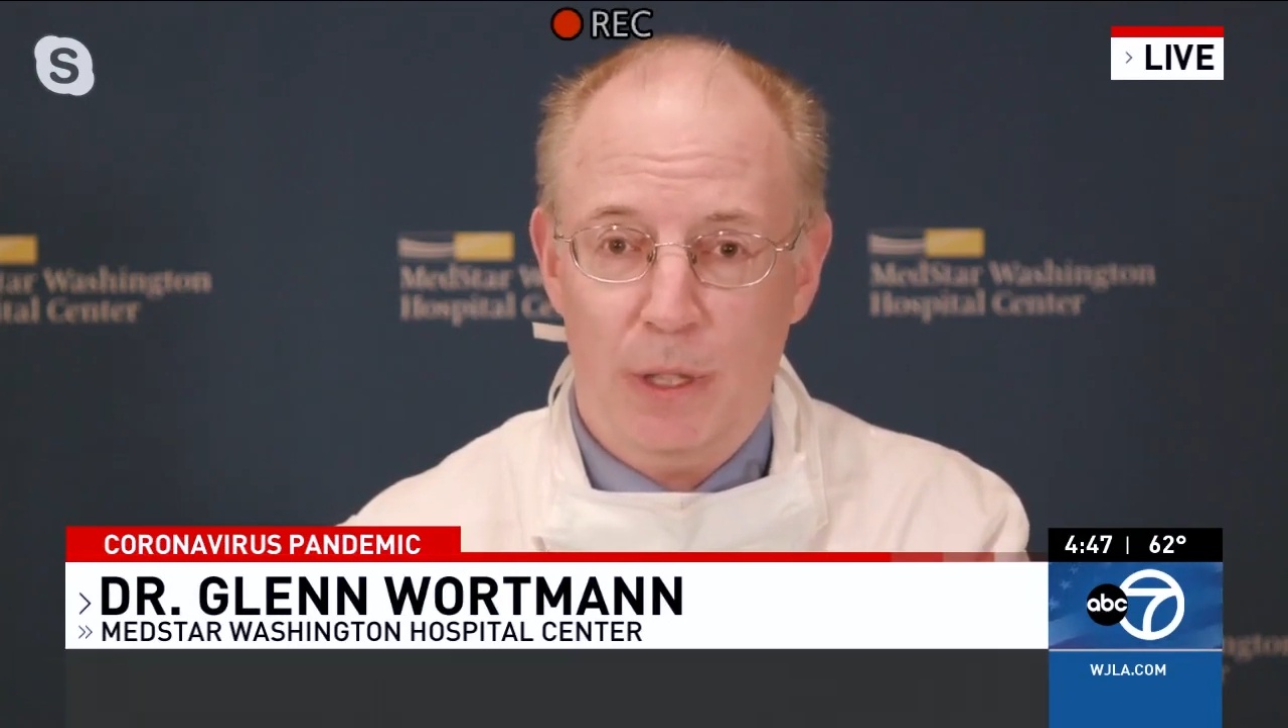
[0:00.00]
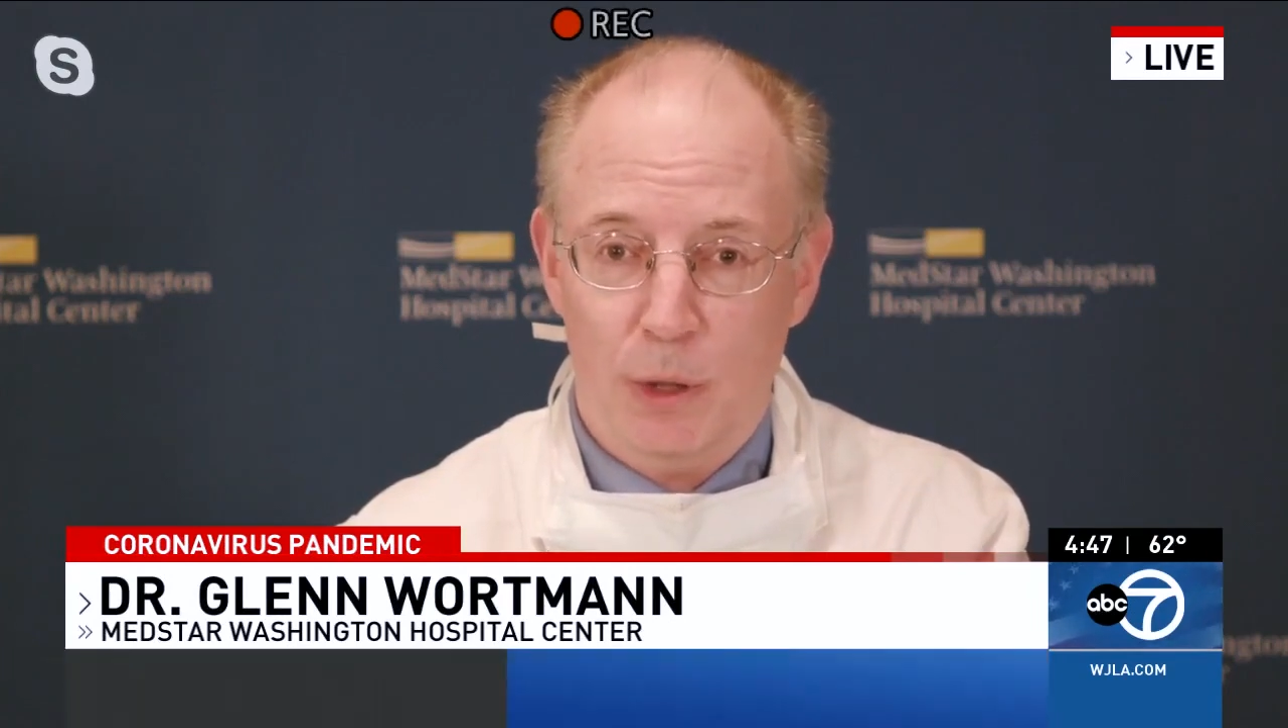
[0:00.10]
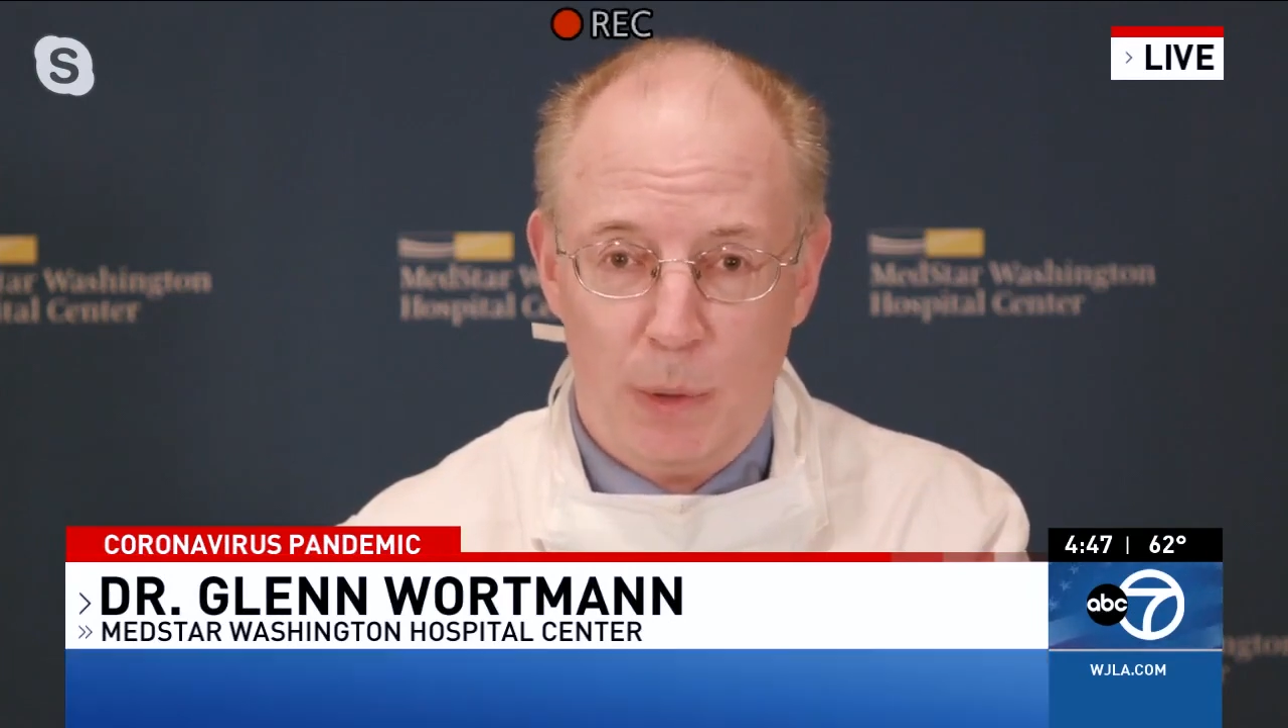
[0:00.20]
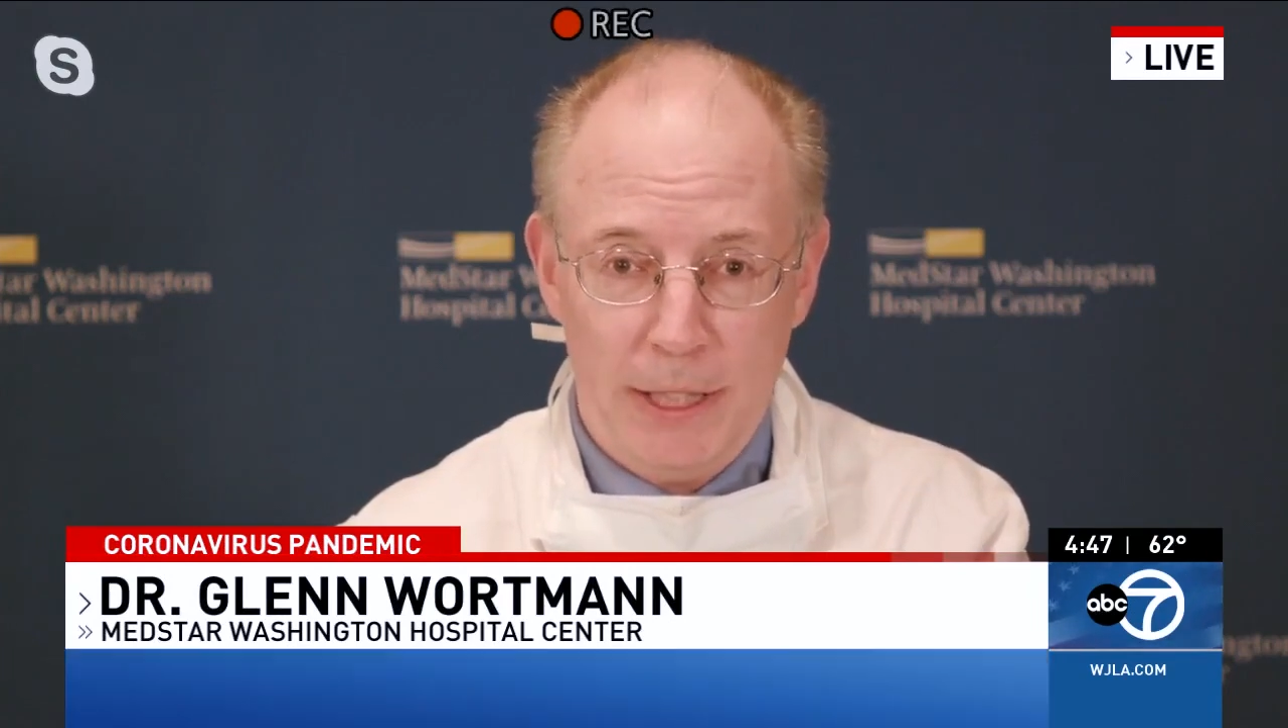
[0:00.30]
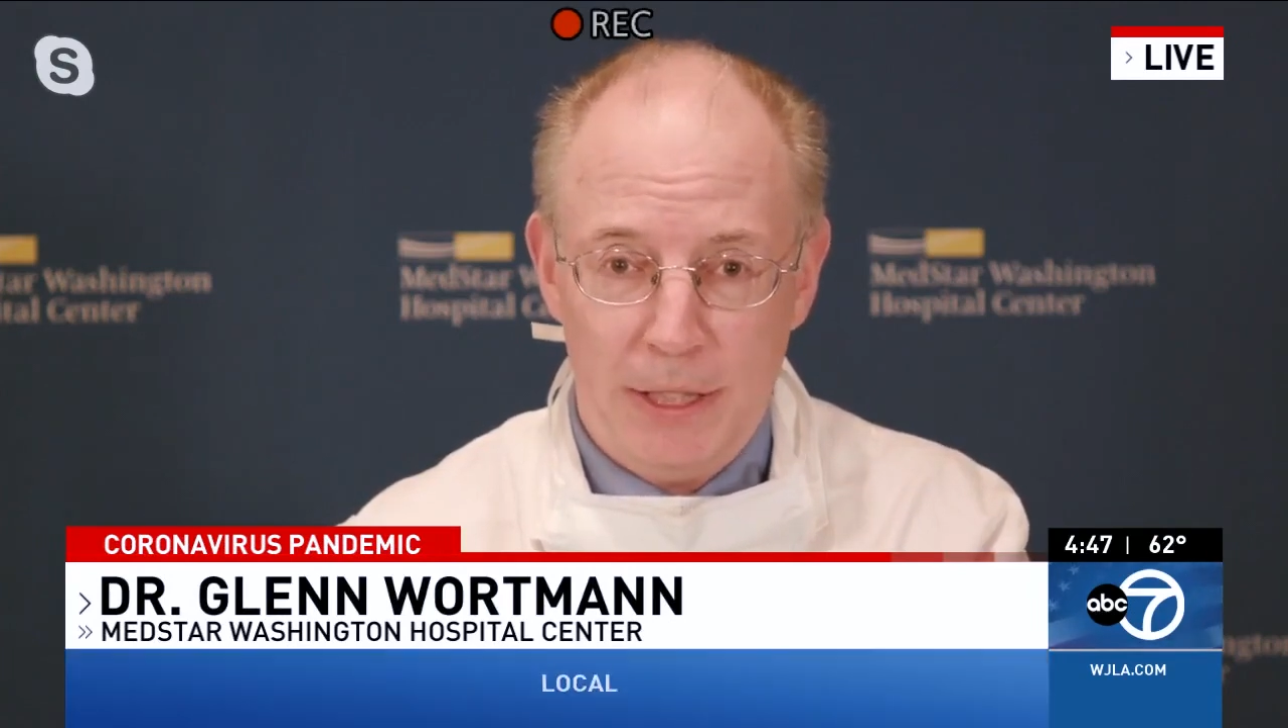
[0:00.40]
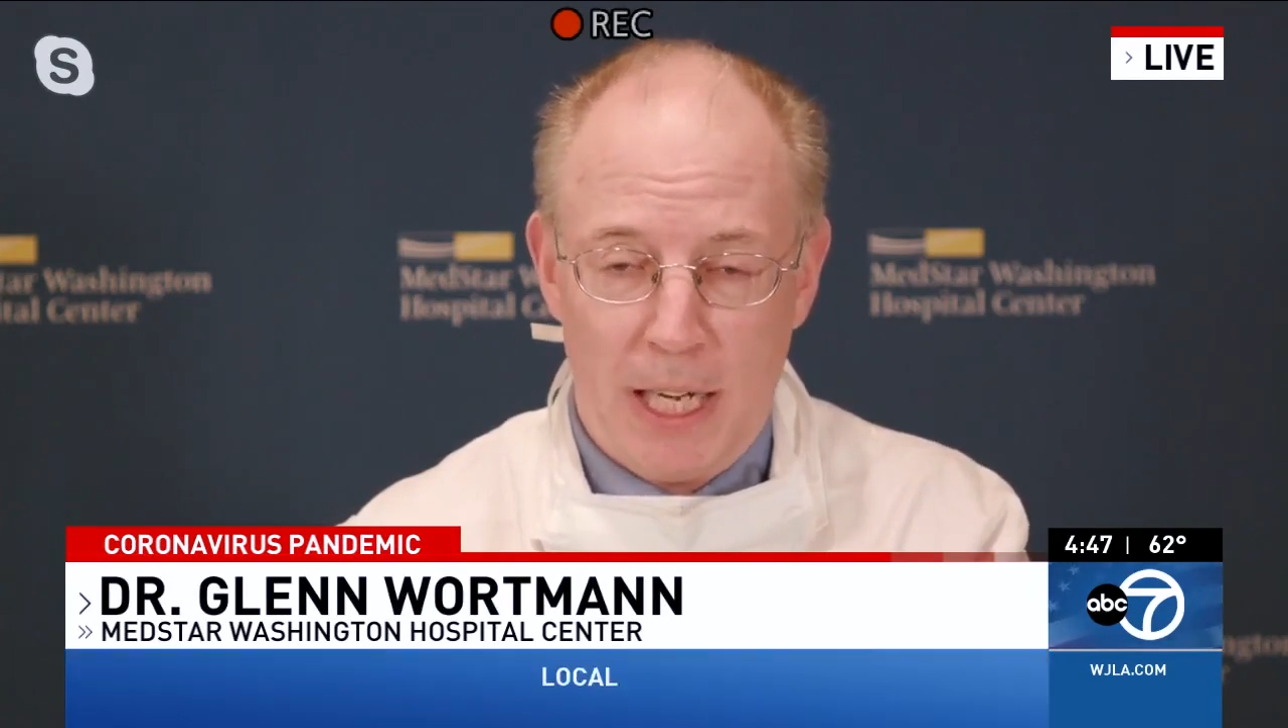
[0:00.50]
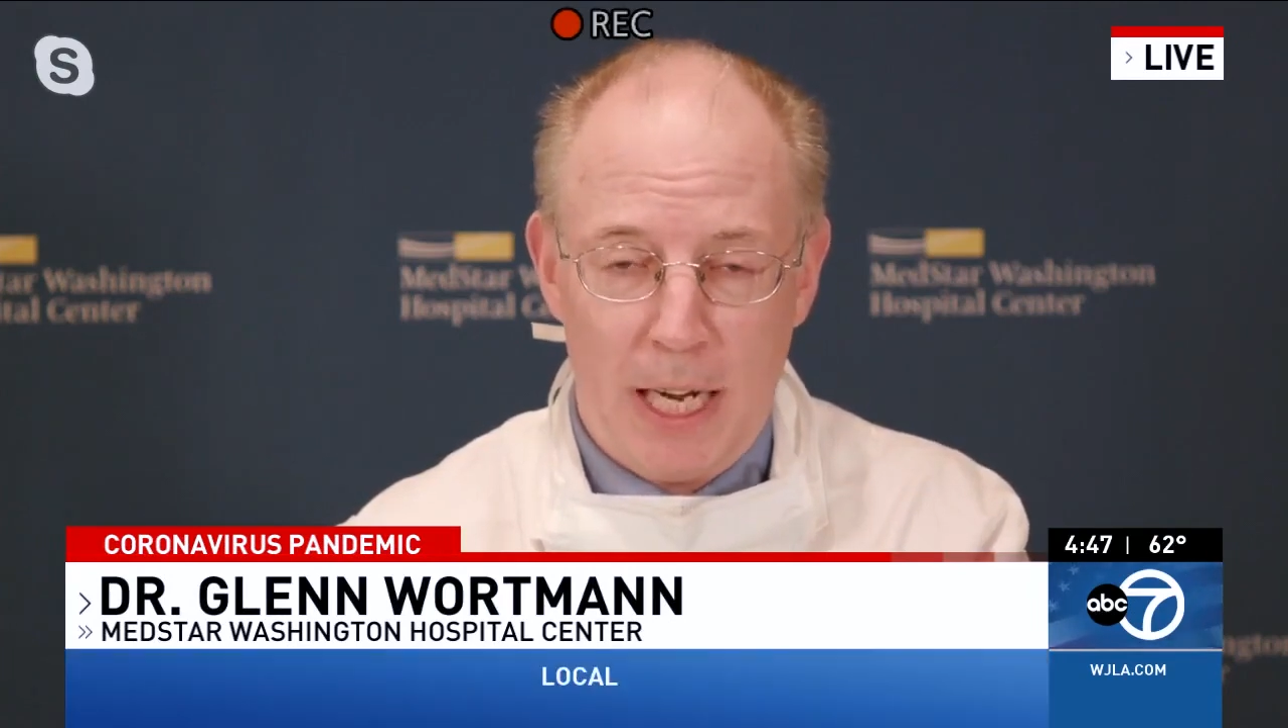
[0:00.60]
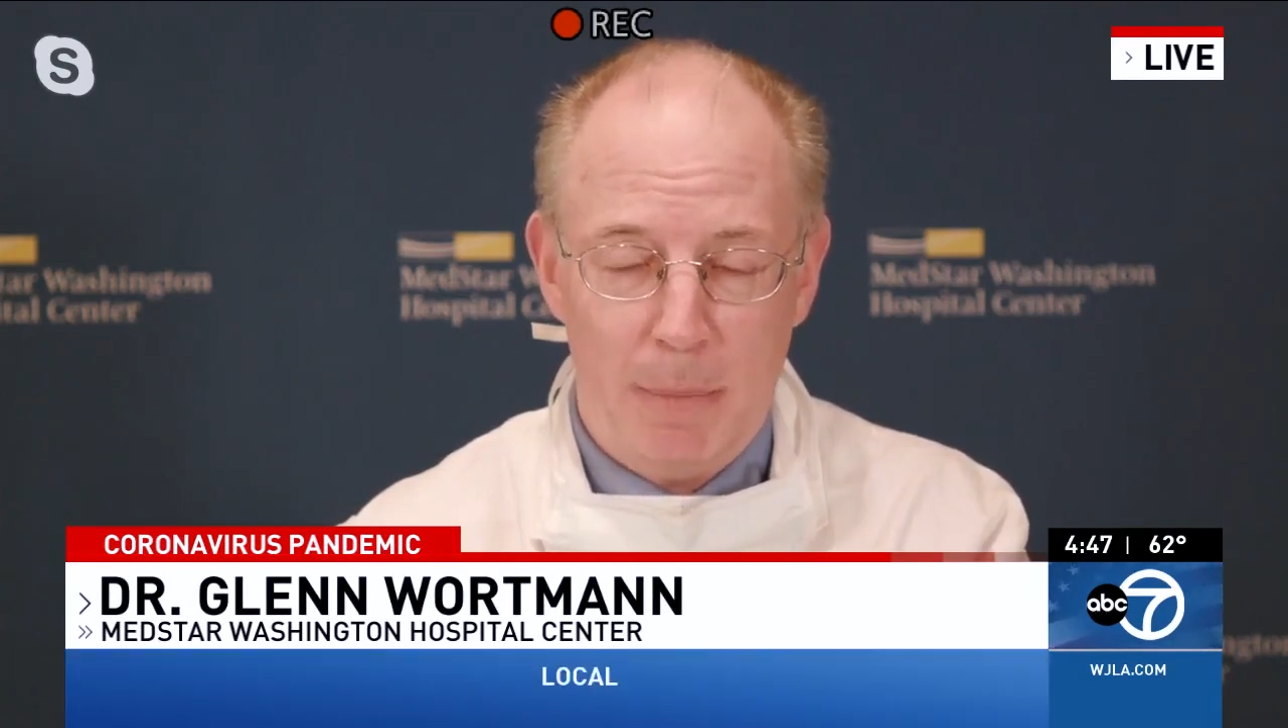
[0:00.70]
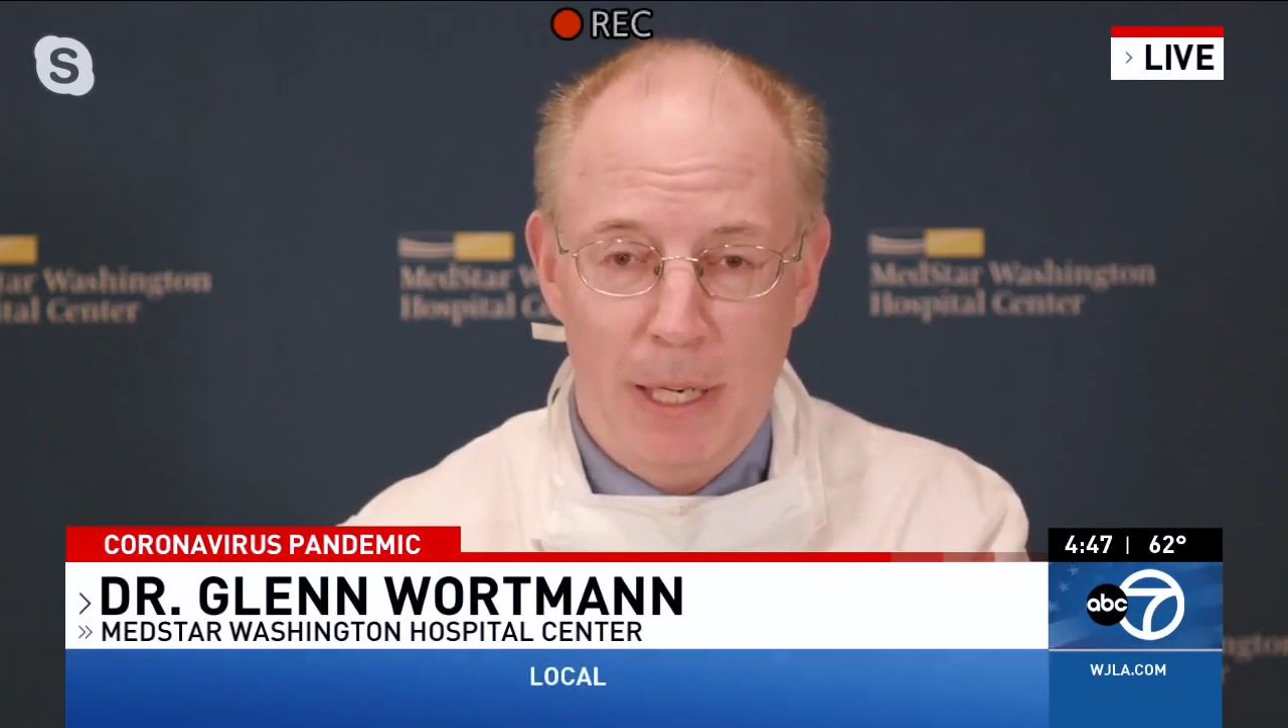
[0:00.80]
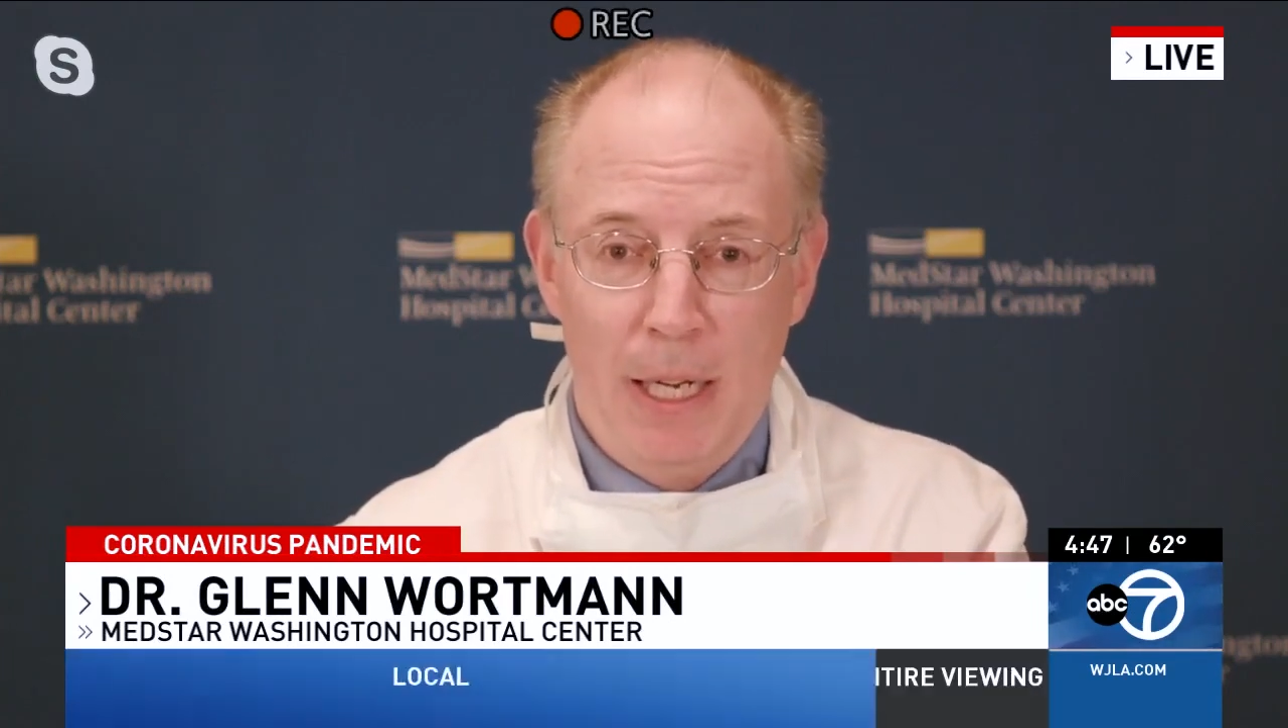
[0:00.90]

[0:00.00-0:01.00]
great job